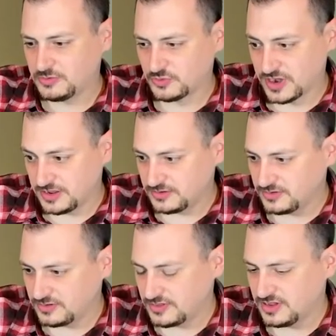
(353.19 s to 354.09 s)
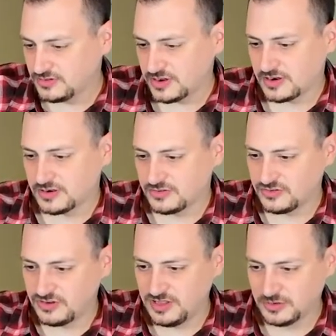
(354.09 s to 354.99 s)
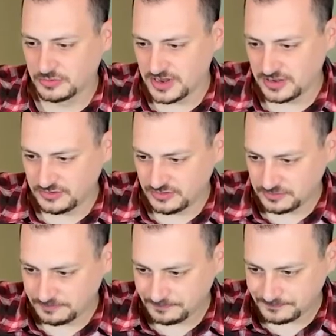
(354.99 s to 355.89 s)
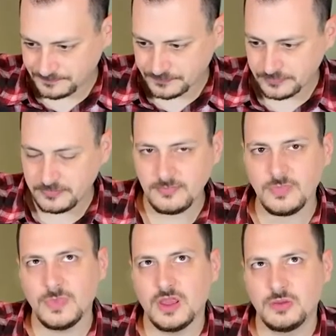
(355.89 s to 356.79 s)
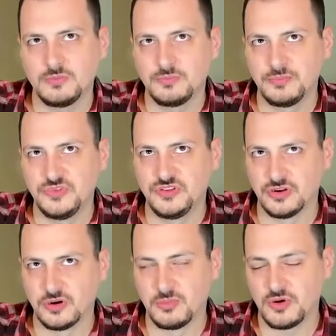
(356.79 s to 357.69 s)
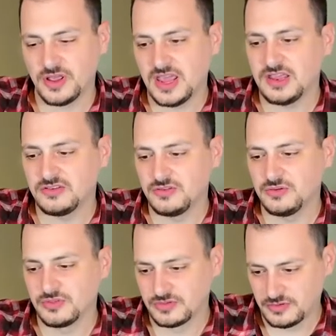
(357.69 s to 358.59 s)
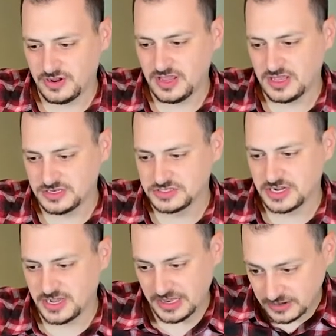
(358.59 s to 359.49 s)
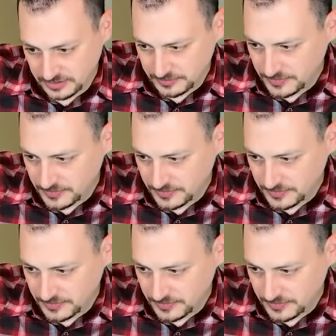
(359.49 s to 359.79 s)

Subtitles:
rings. These are steel rings, 0.823 inch height,